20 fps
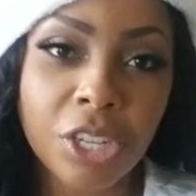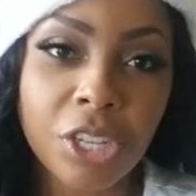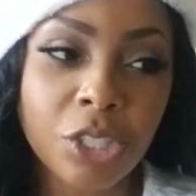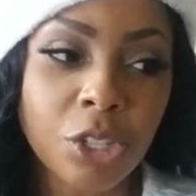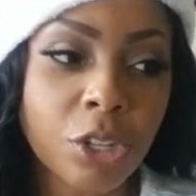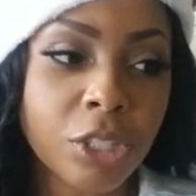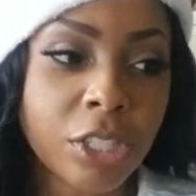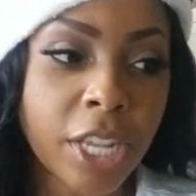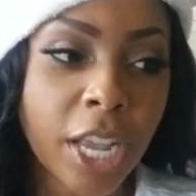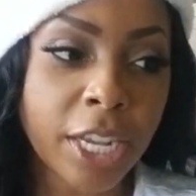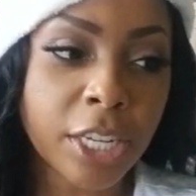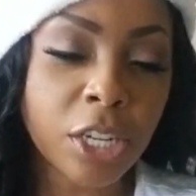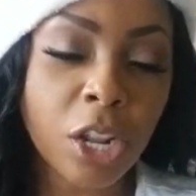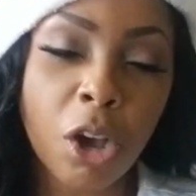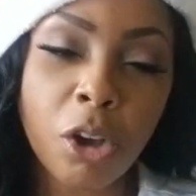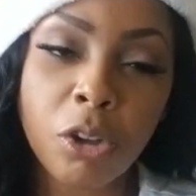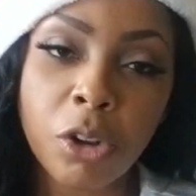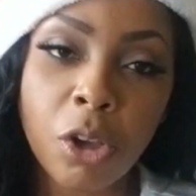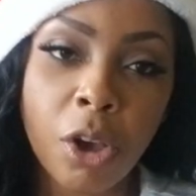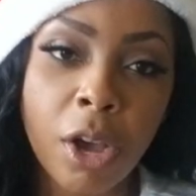So he's like,
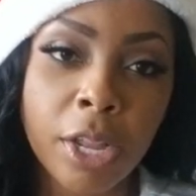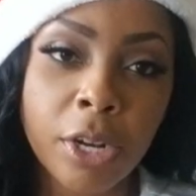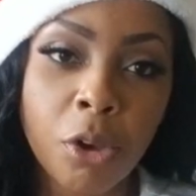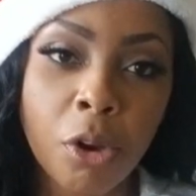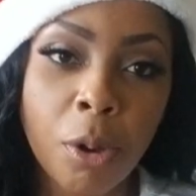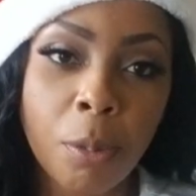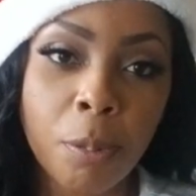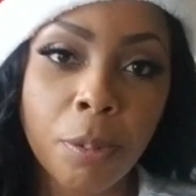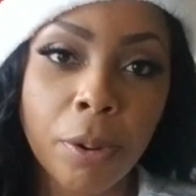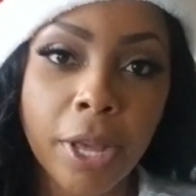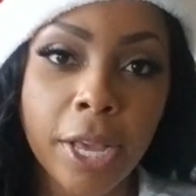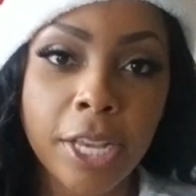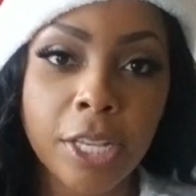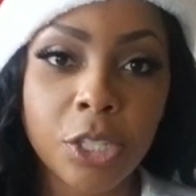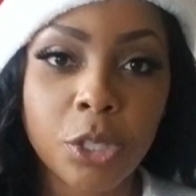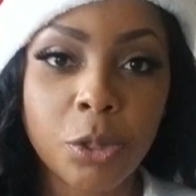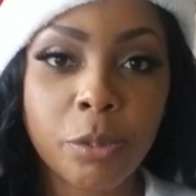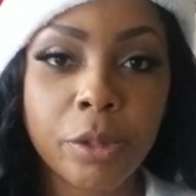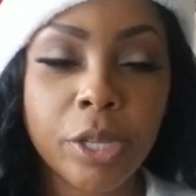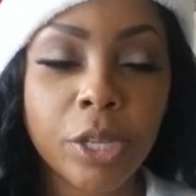"No, I know a
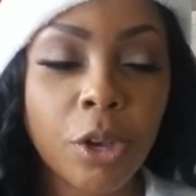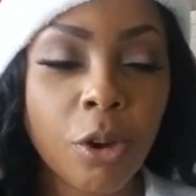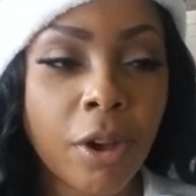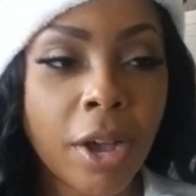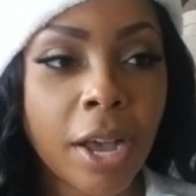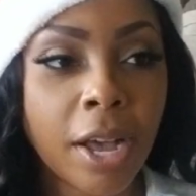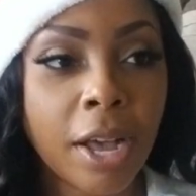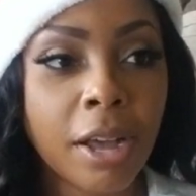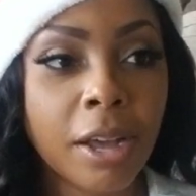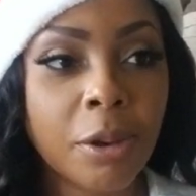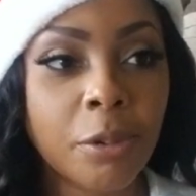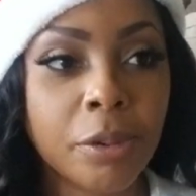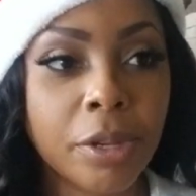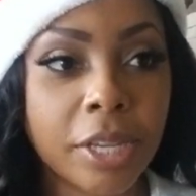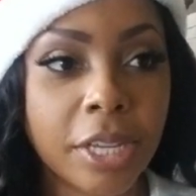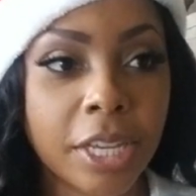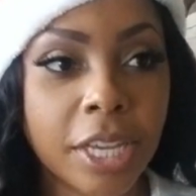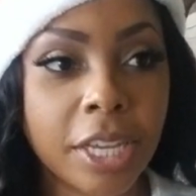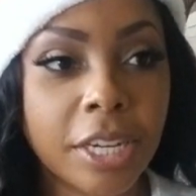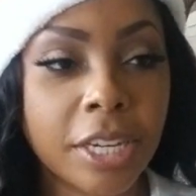place." So we go out and we
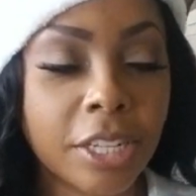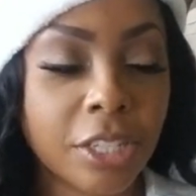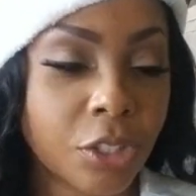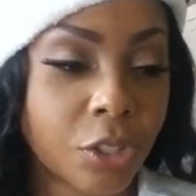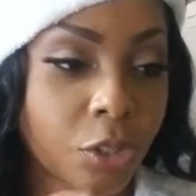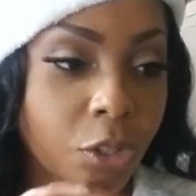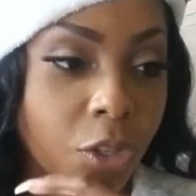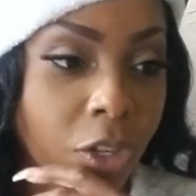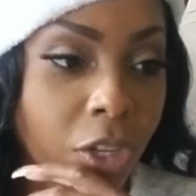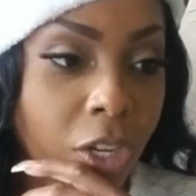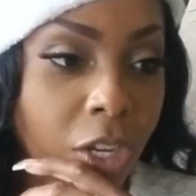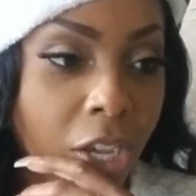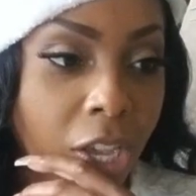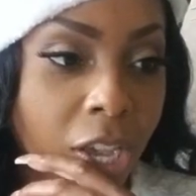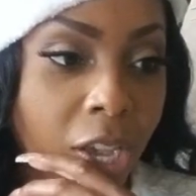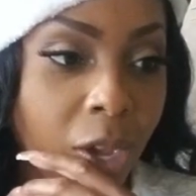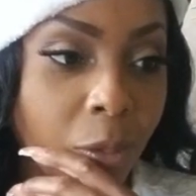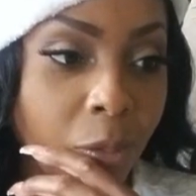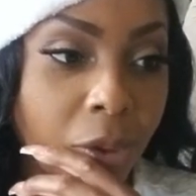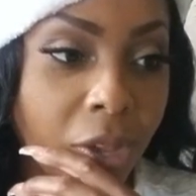get in his truck
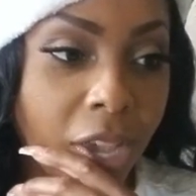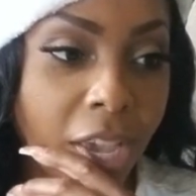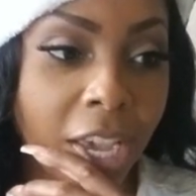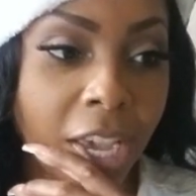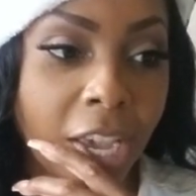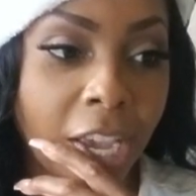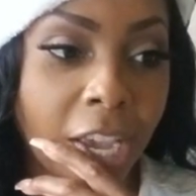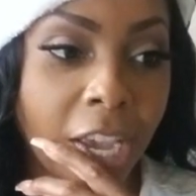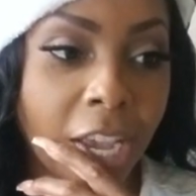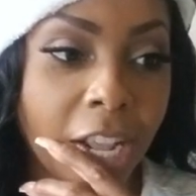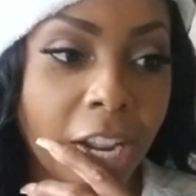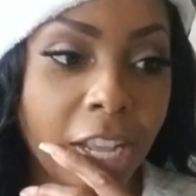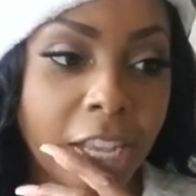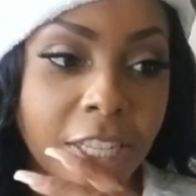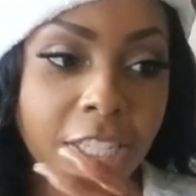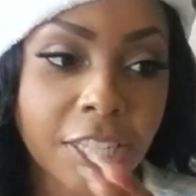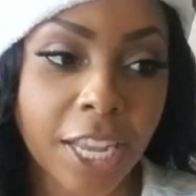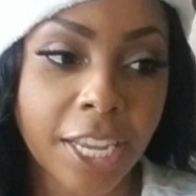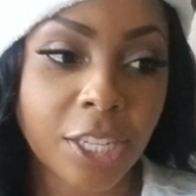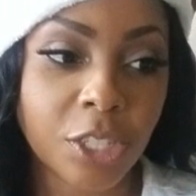and we head,
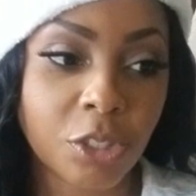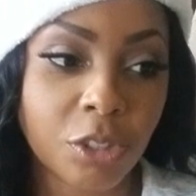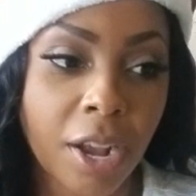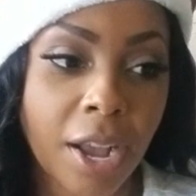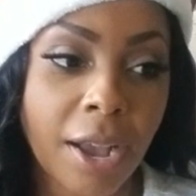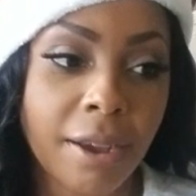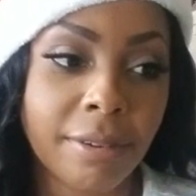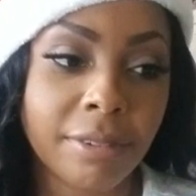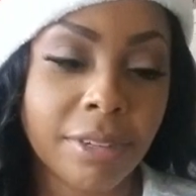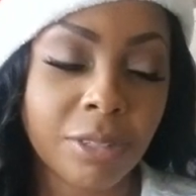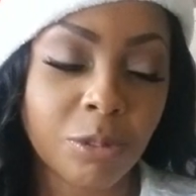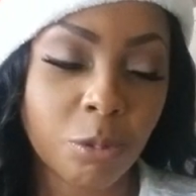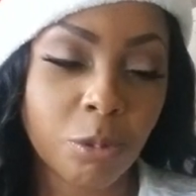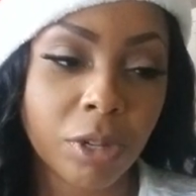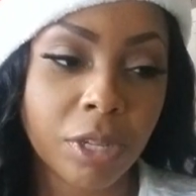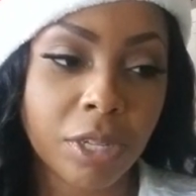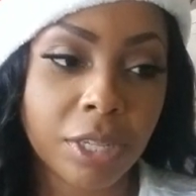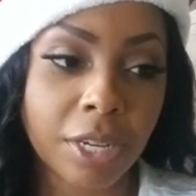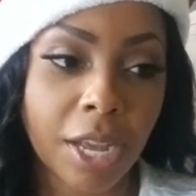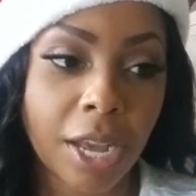he's like driving and
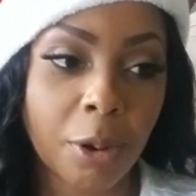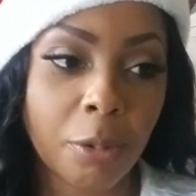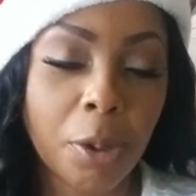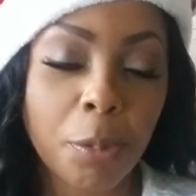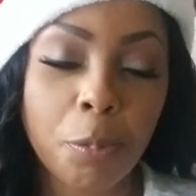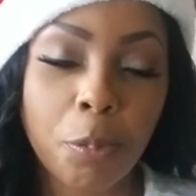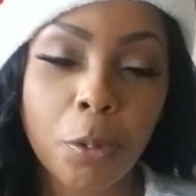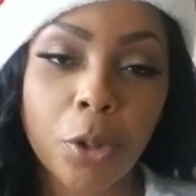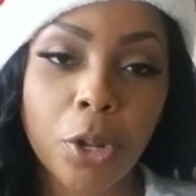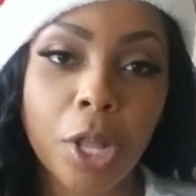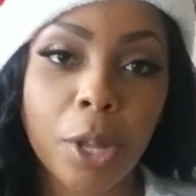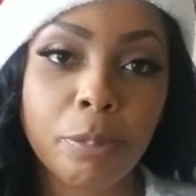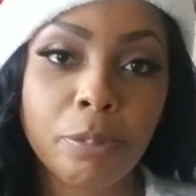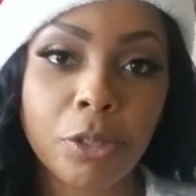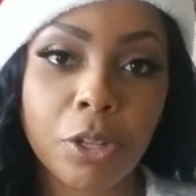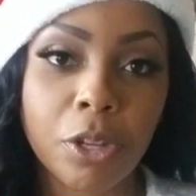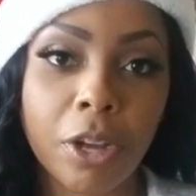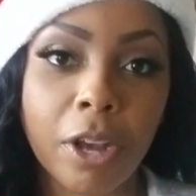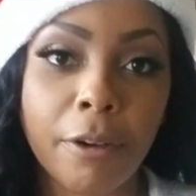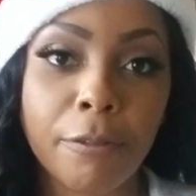whatnot. We pull up
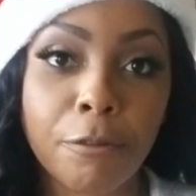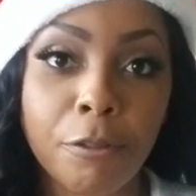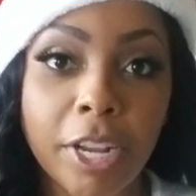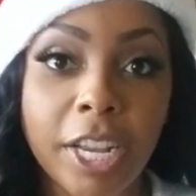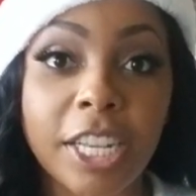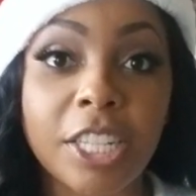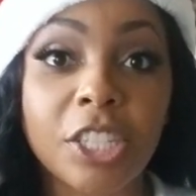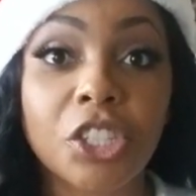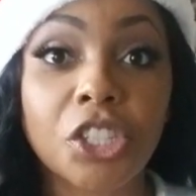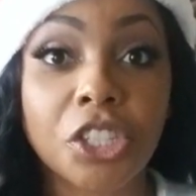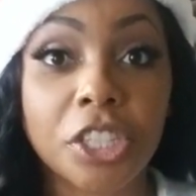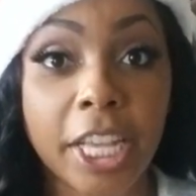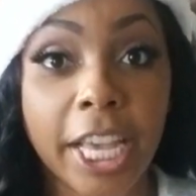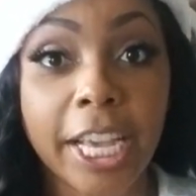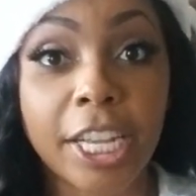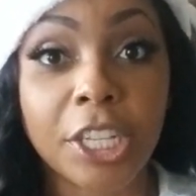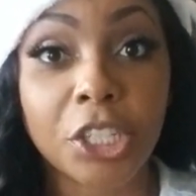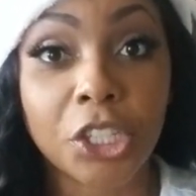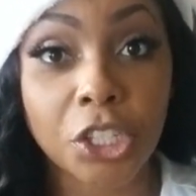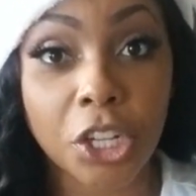to a freaking
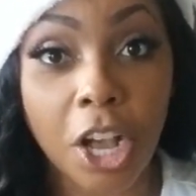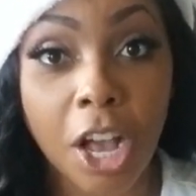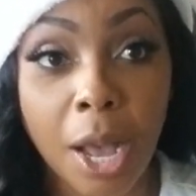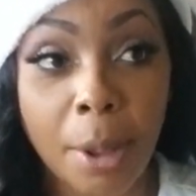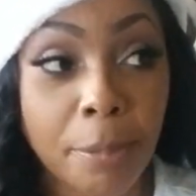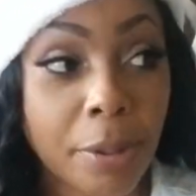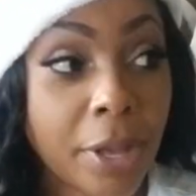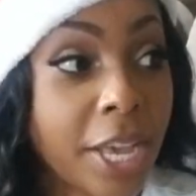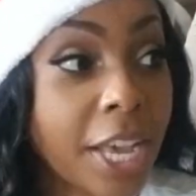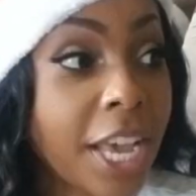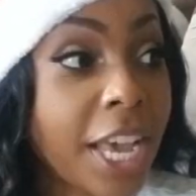sex shop.